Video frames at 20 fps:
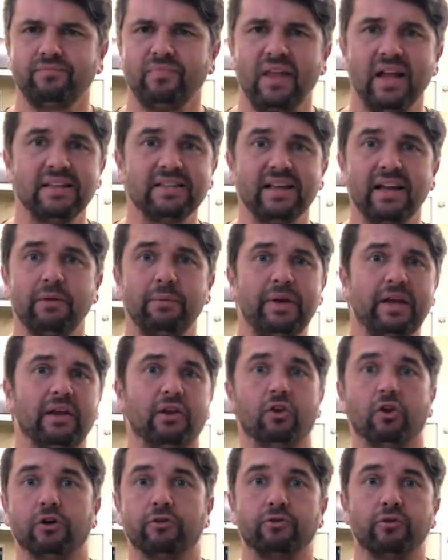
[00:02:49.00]
It's like we
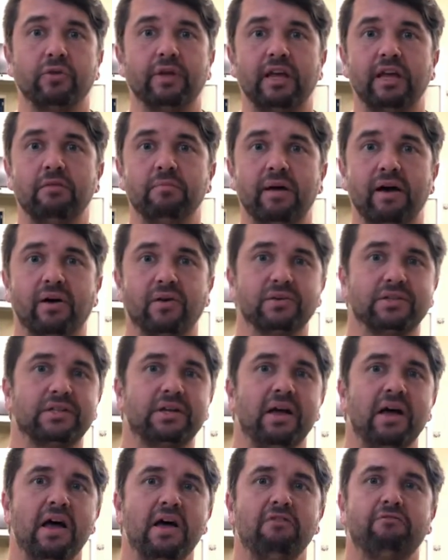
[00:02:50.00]
can look through the emails,
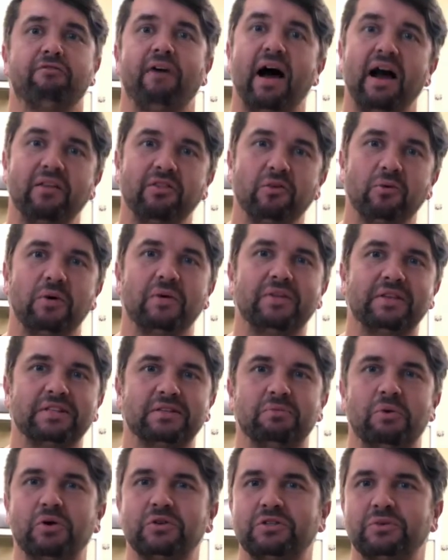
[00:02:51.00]
find the one that's
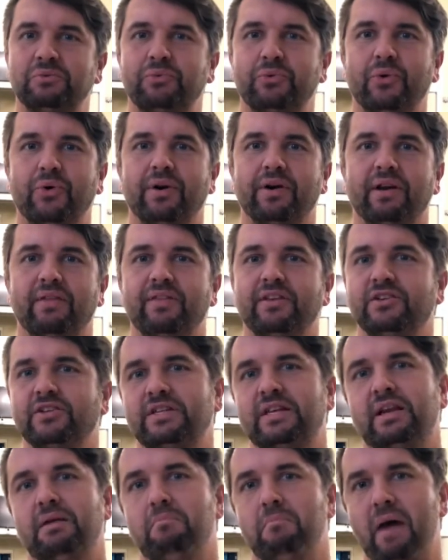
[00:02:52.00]
the most important, and then just
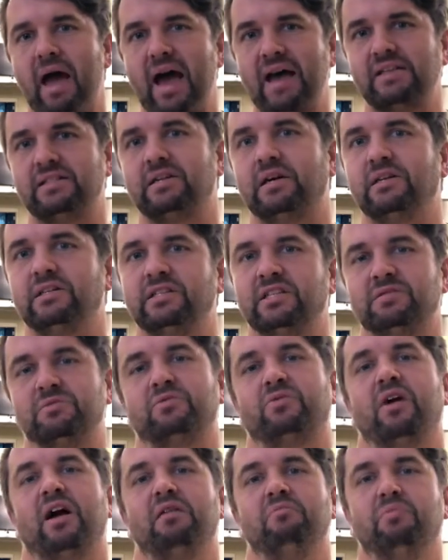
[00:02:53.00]
hit a mass
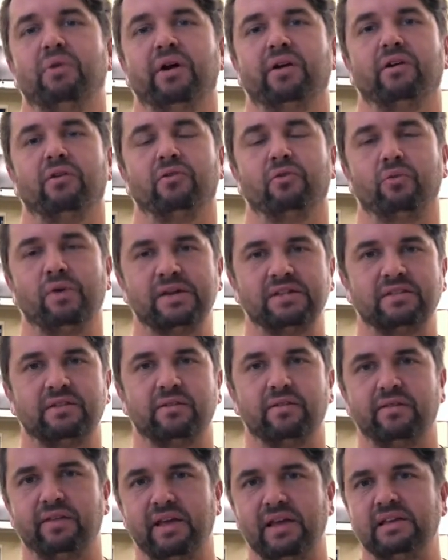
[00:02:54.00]
unsubscribe button on the rest of
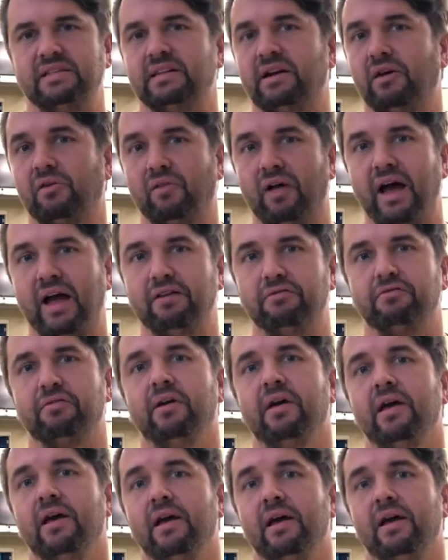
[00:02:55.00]
the things in our life
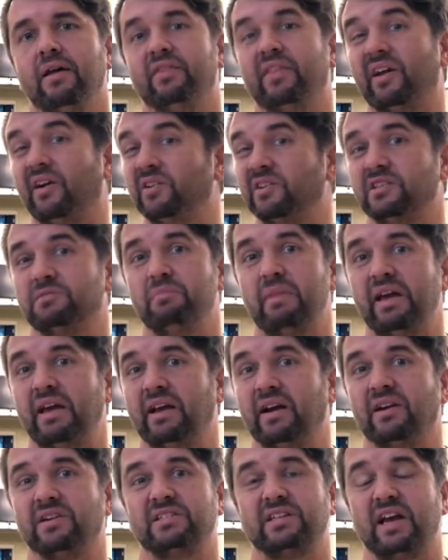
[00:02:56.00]
that are just
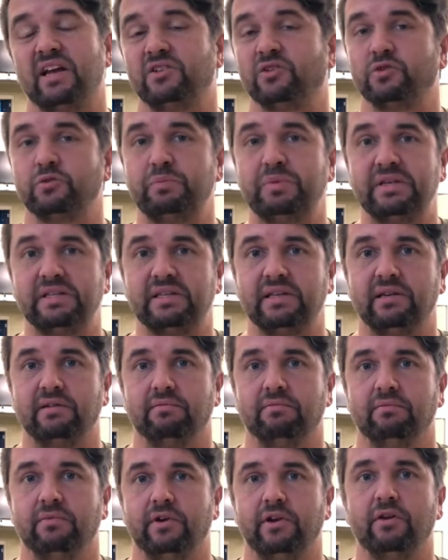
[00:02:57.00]
making our schedules busy.
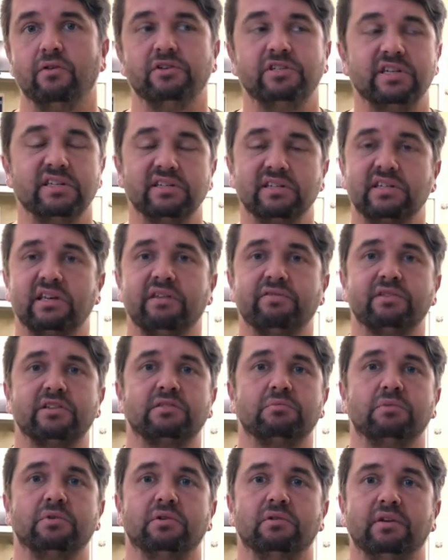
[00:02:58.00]
Jesus gives us
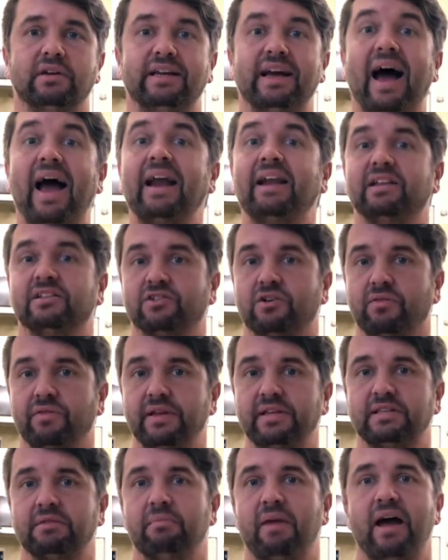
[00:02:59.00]
some guidance on
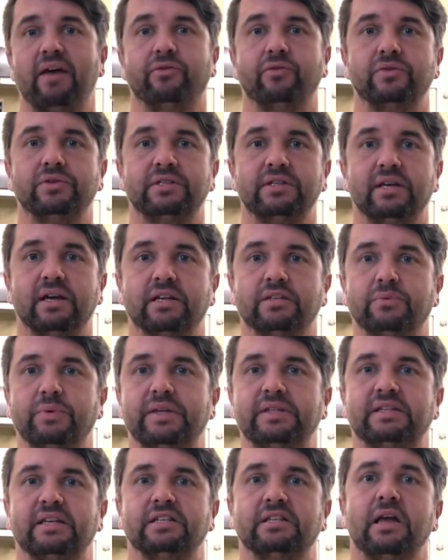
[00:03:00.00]
this in Matthew 6 when he
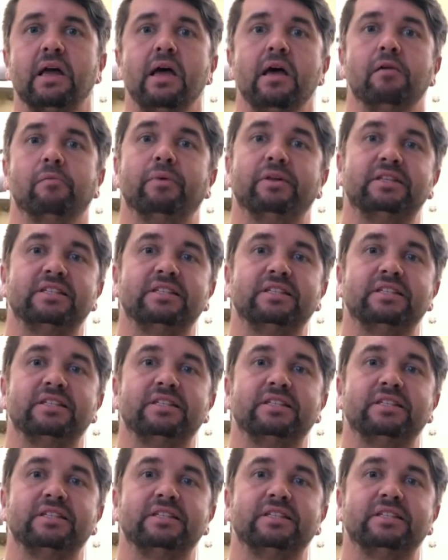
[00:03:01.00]
says, "But